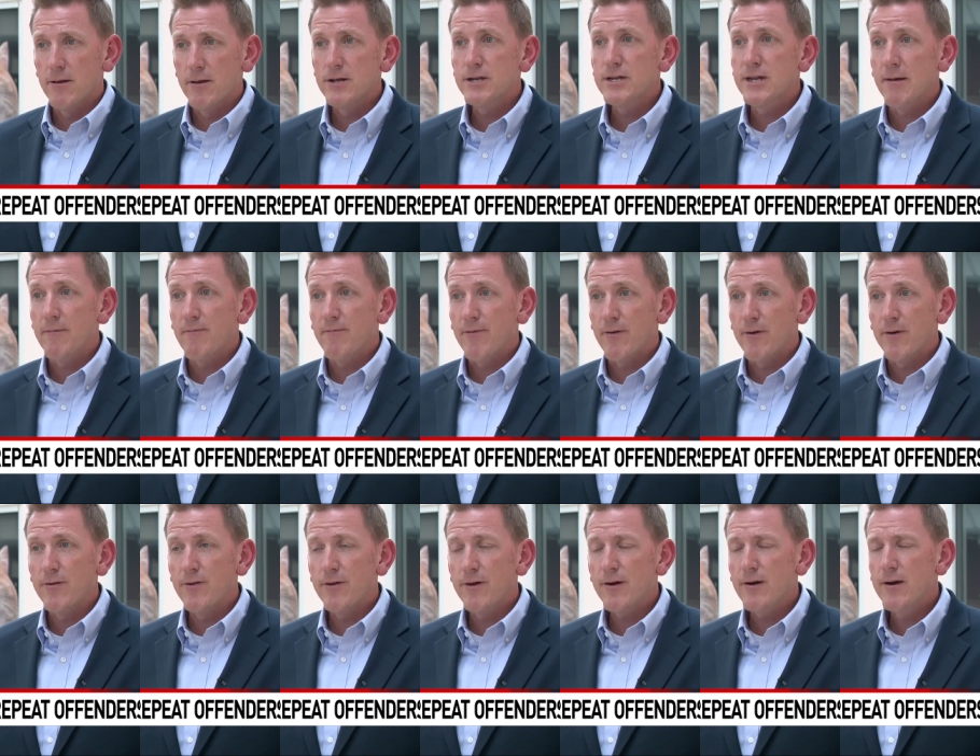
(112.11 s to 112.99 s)
step
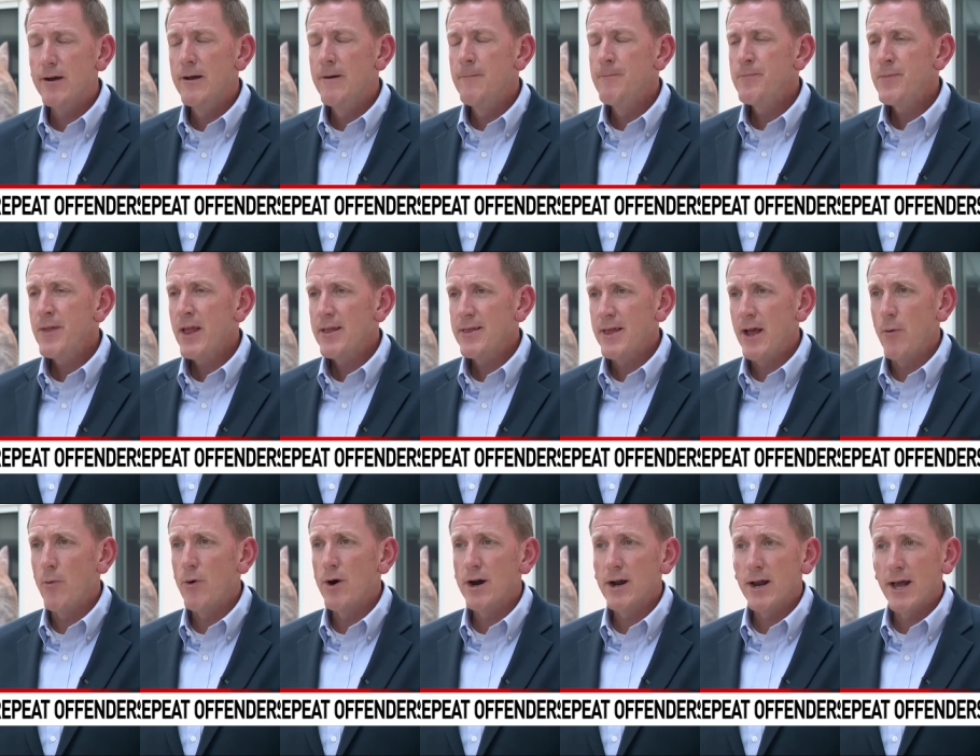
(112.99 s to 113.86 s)
further,
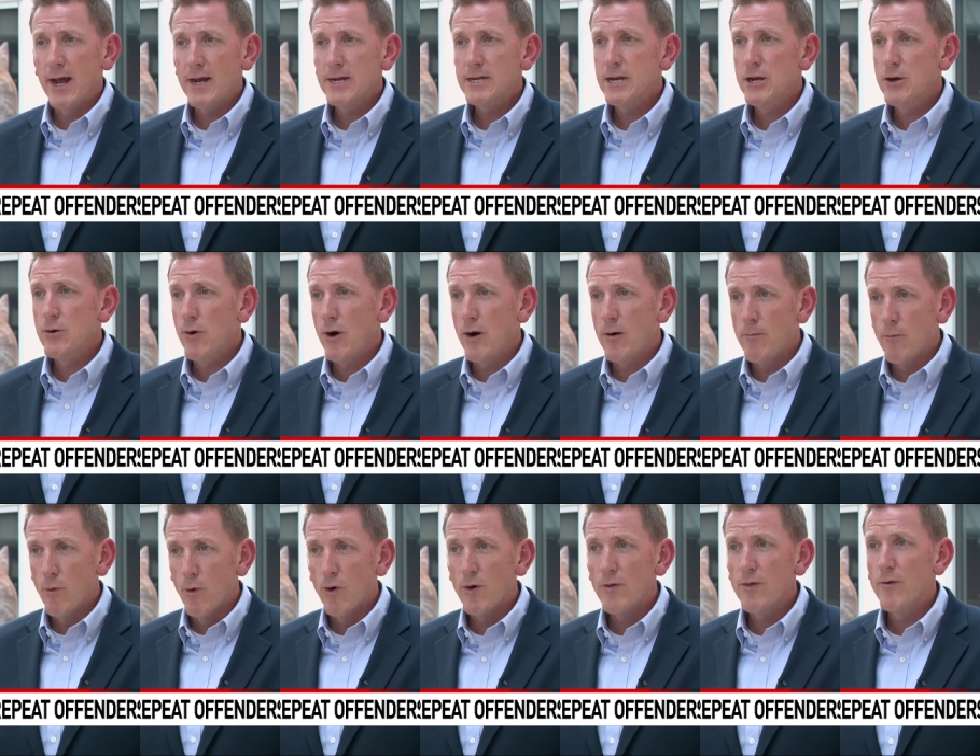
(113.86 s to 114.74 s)
that we're going to actually go out
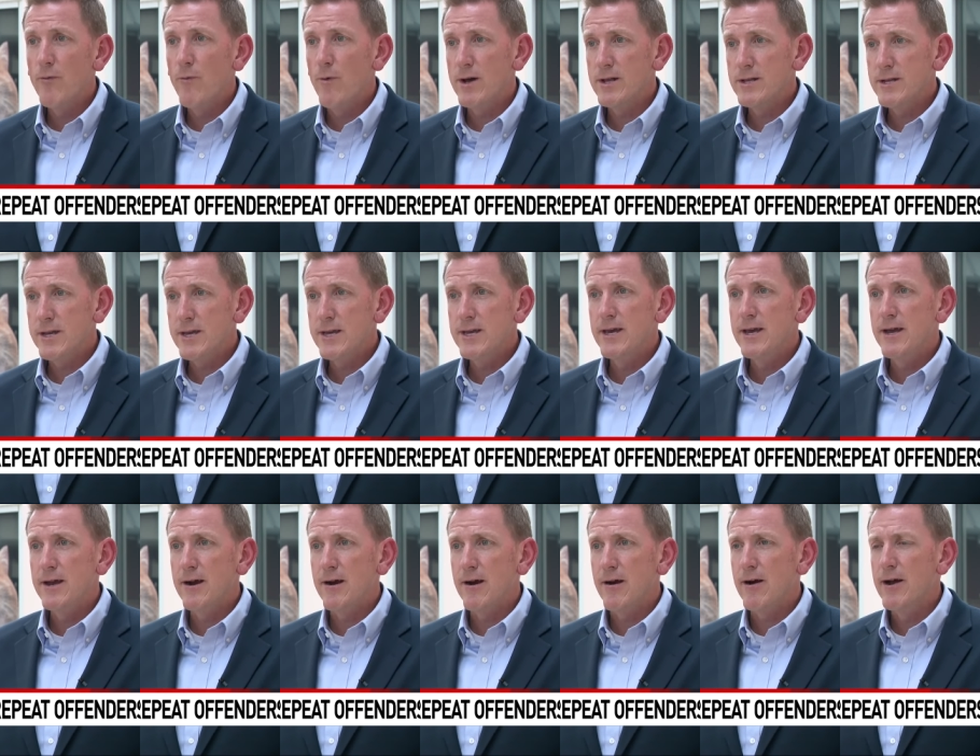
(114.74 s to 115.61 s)
more than once a
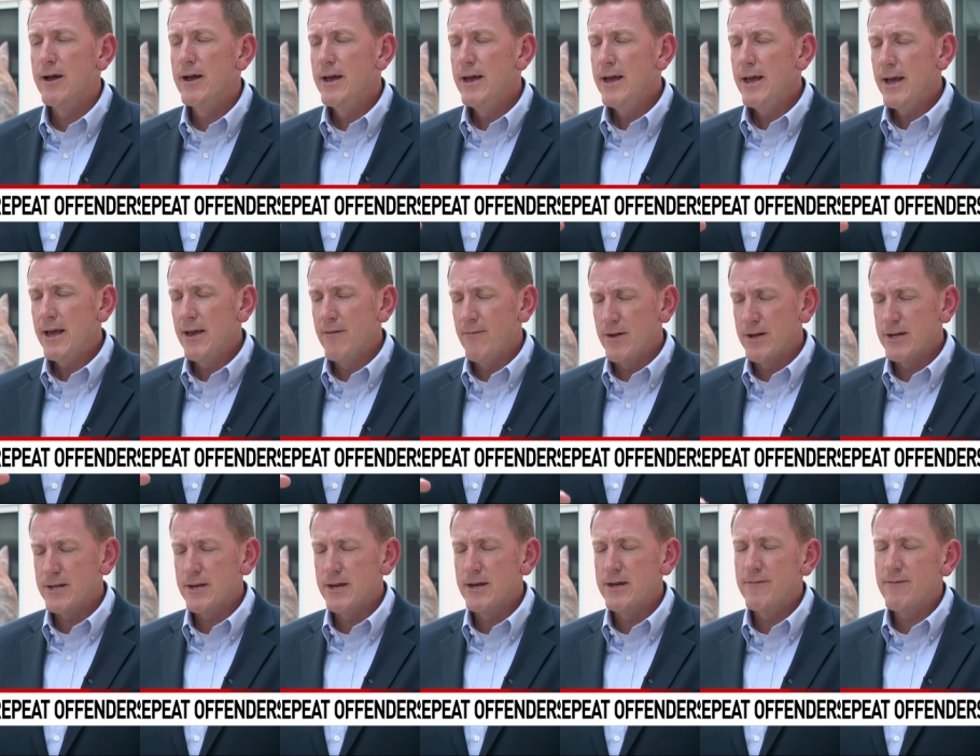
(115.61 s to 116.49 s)
year if
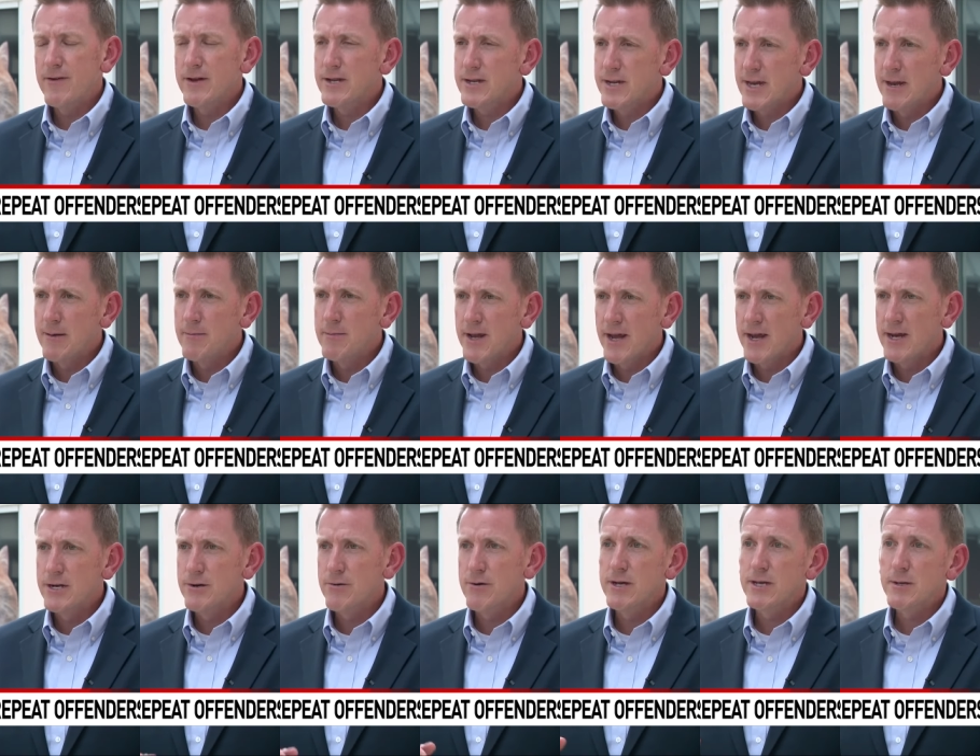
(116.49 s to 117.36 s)
it's deemed
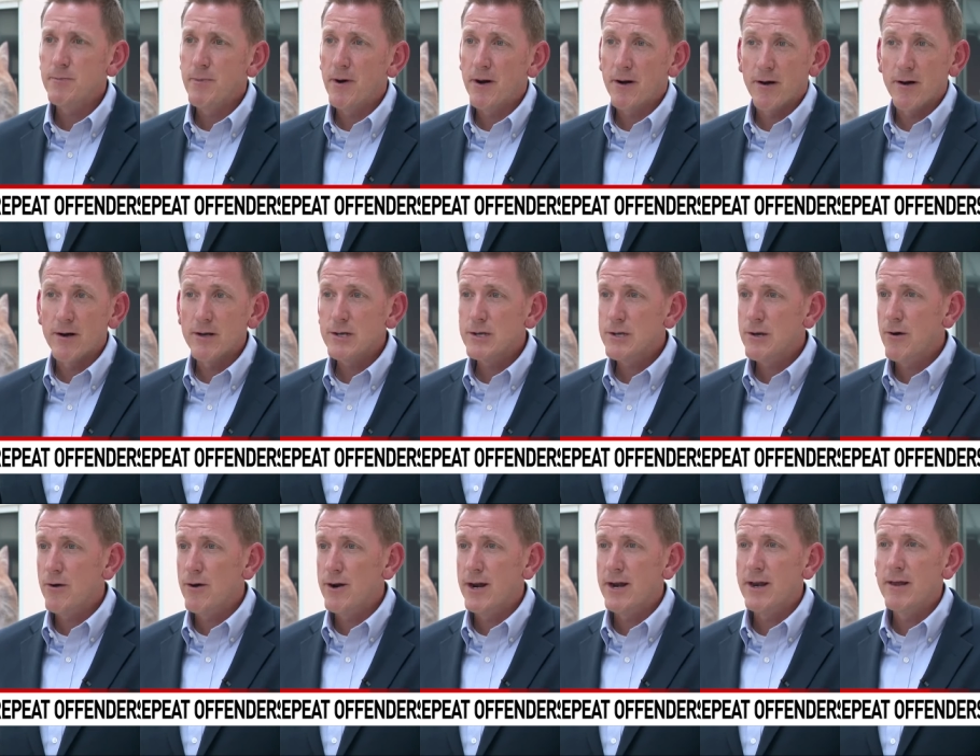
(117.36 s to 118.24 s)
dangerous, but
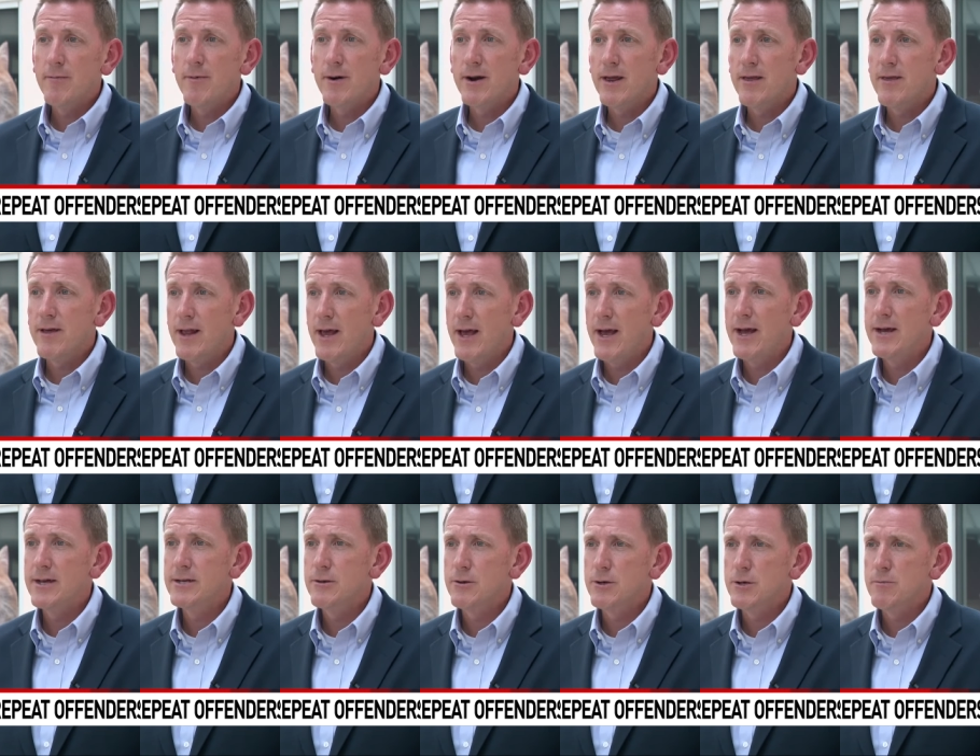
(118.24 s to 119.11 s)
also on anybody that
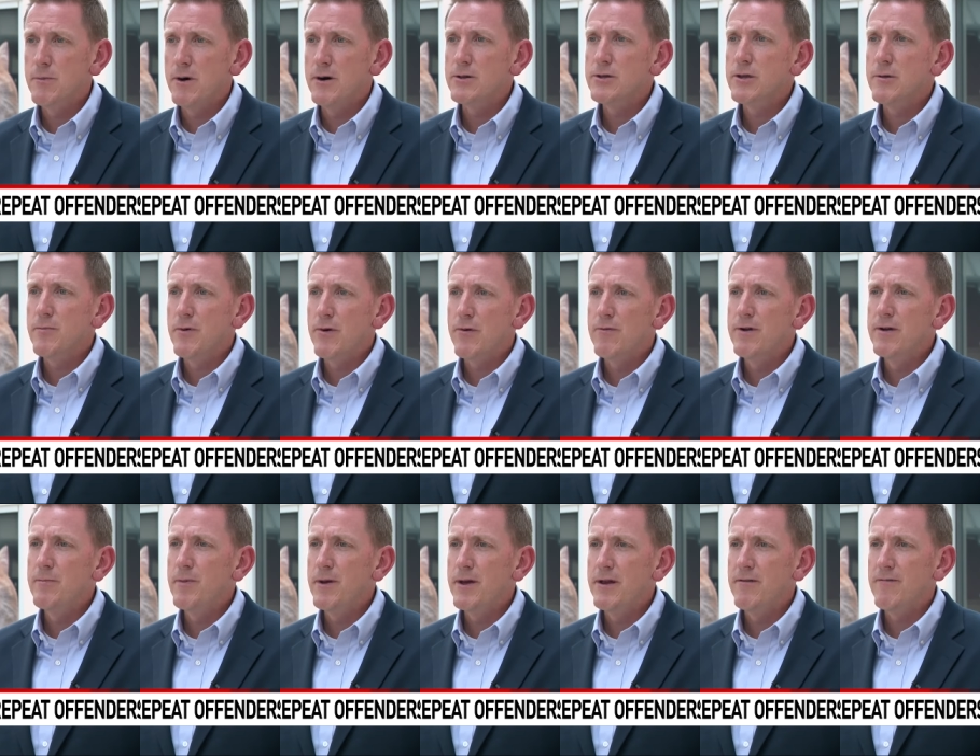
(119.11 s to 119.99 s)
has those multiple
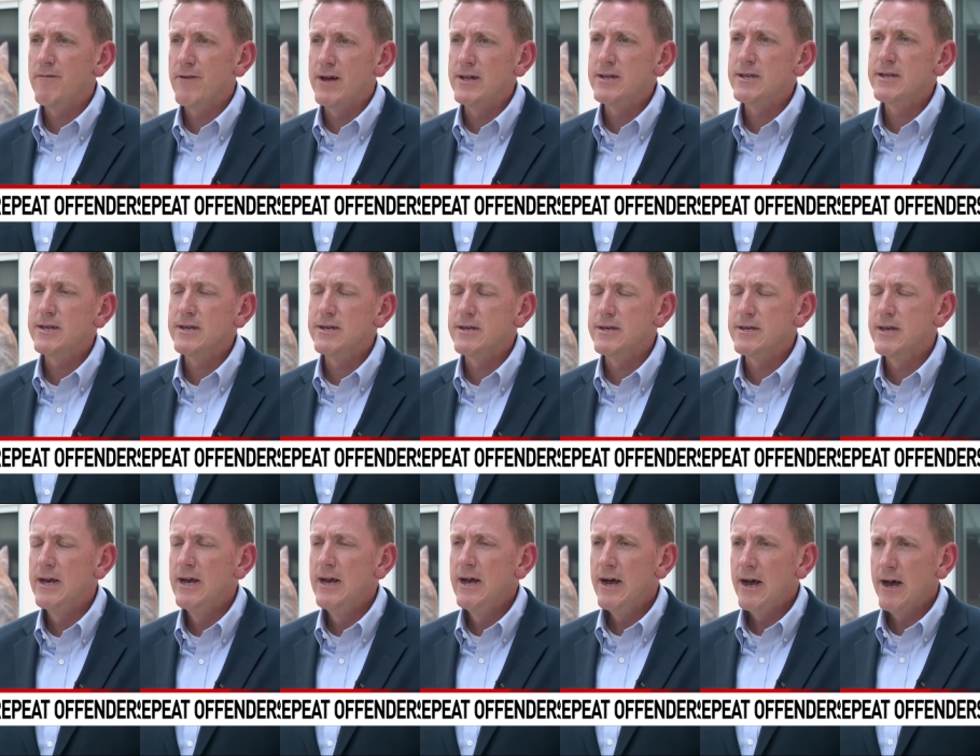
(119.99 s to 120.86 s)
repeat offenses,
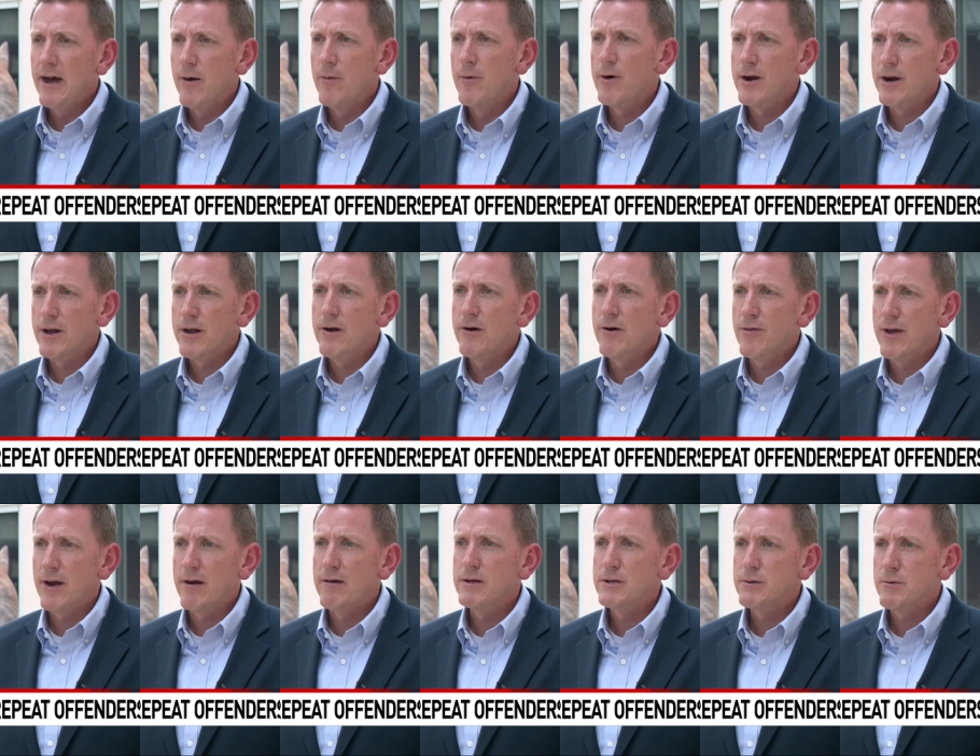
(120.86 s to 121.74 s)
we're going to go
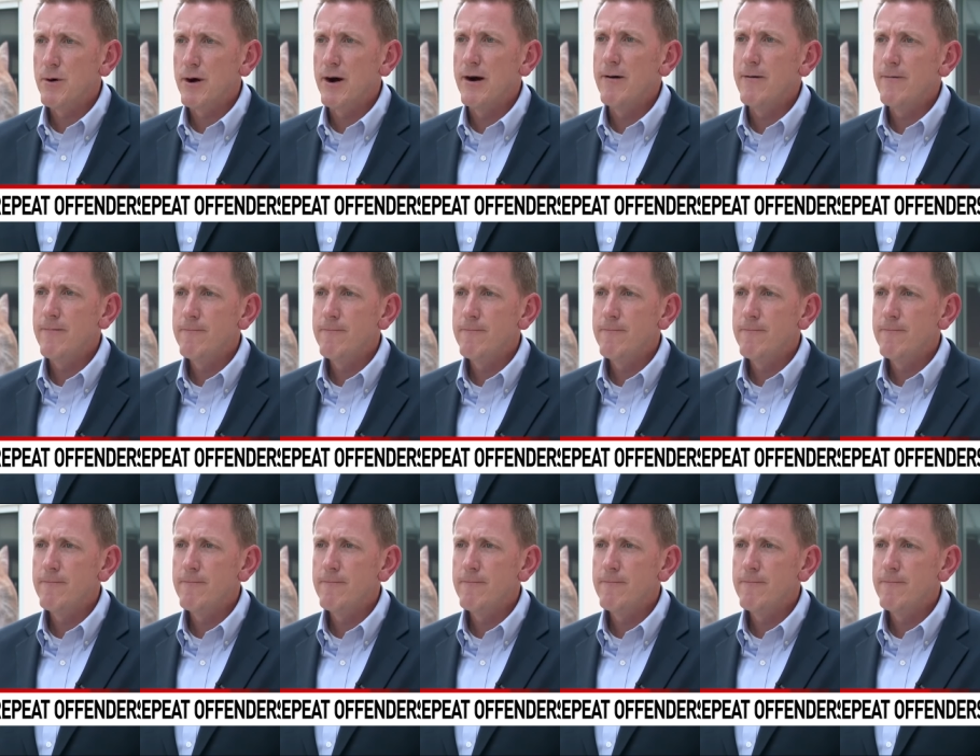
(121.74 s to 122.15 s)
there as well.